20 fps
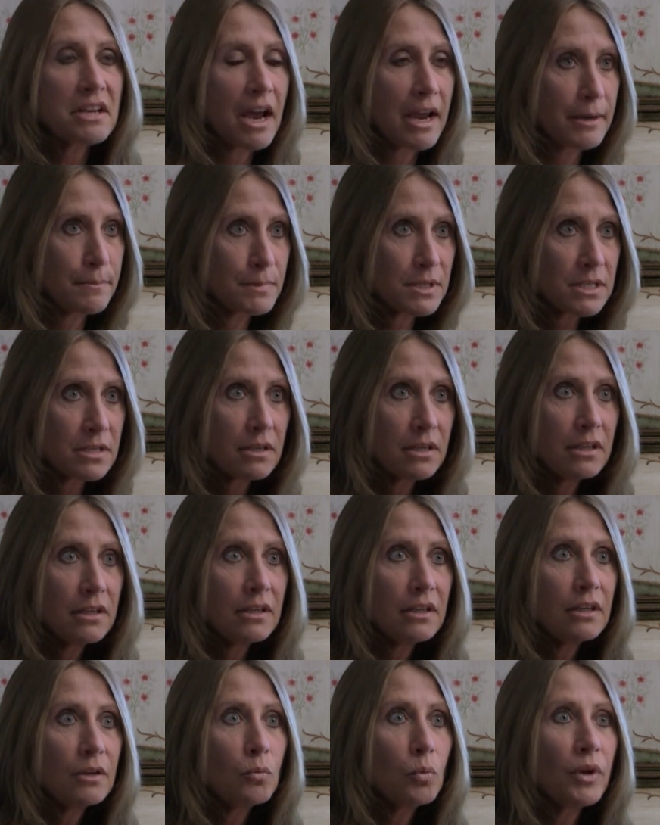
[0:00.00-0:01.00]
times
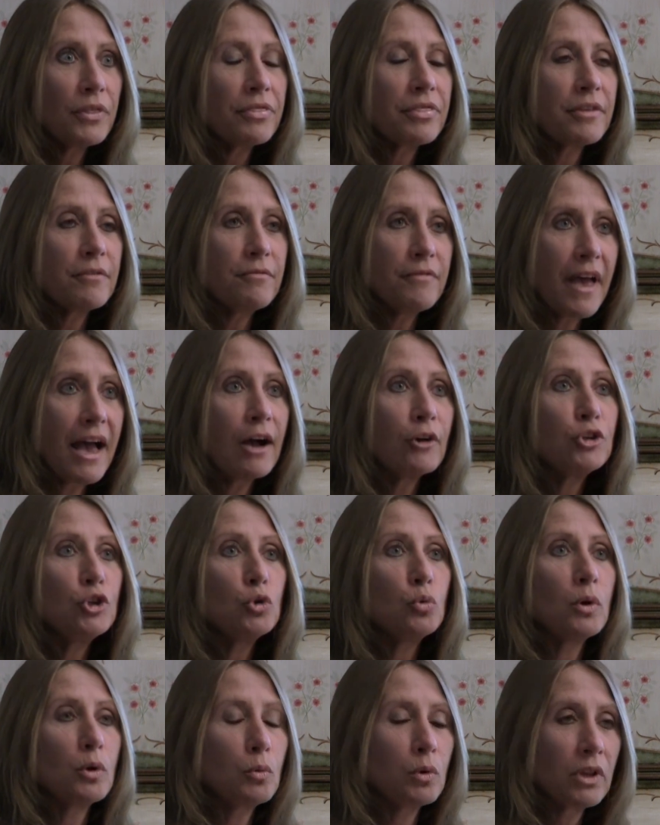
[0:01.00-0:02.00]
with the
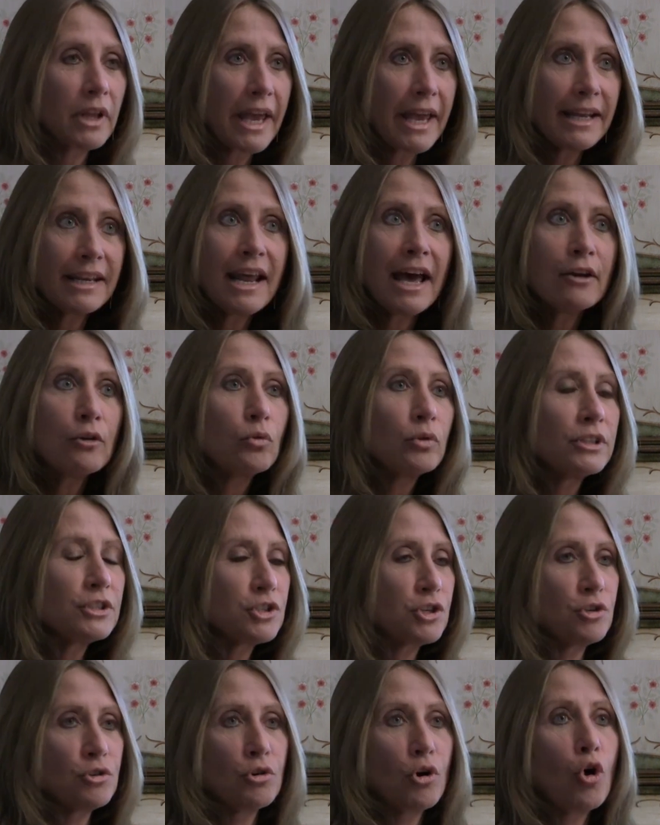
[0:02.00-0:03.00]
value it will add not only
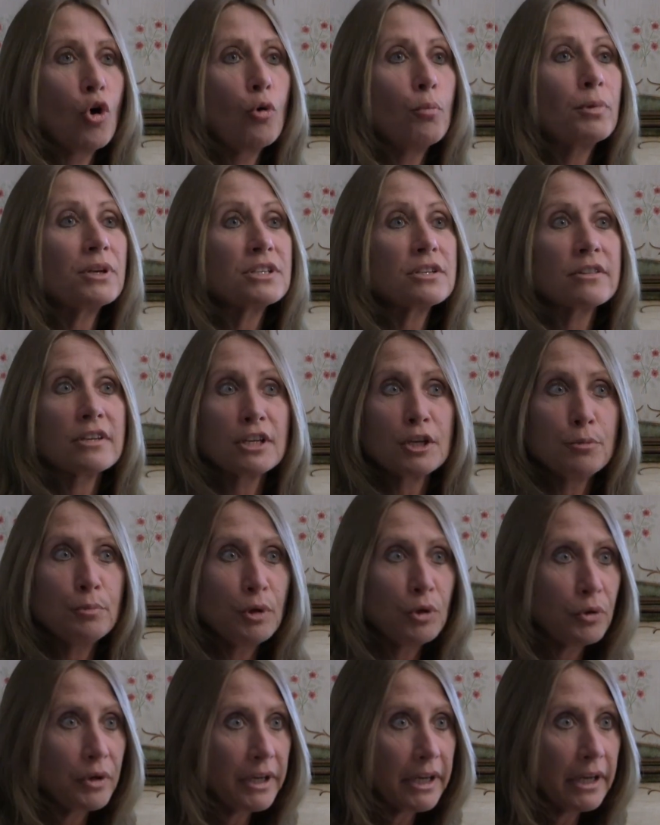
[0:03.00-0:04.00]
to your home but to the
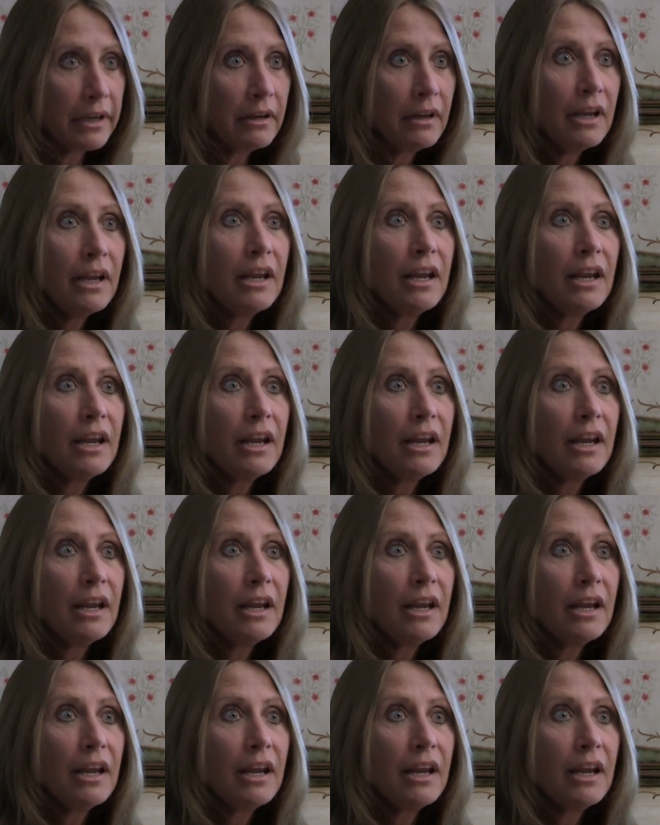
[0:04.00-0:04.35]
community